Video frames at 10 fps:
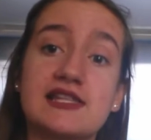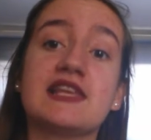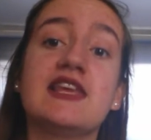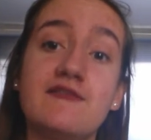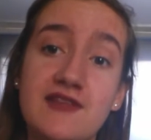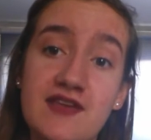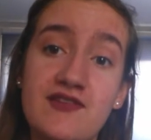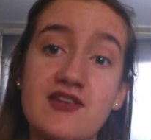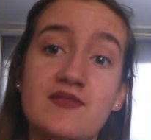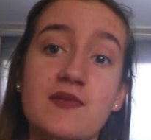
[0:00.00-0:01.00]
that
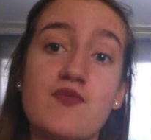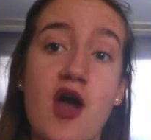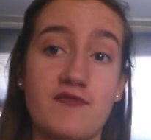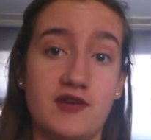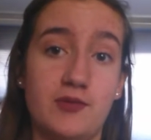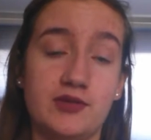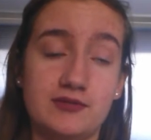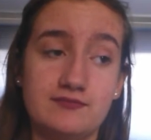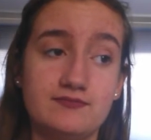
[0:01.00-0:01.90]
gift-giving could be profitable.